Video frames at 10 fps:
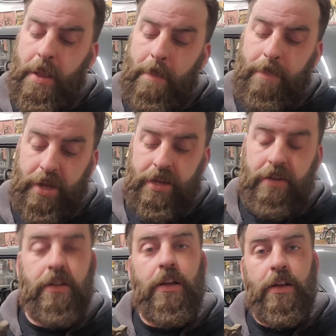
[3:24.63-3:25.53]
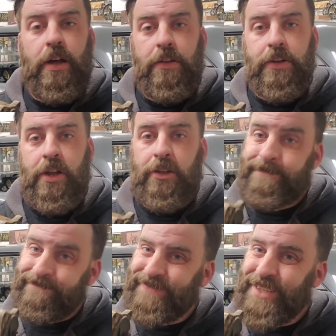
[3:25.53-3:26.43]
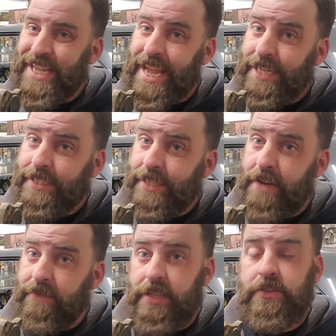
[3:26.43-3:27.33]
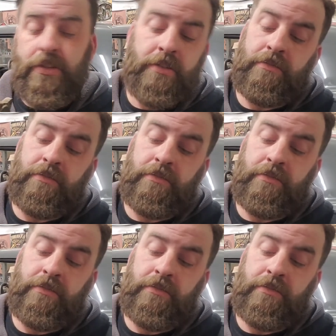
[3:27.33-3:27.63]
But all in all, you can save these.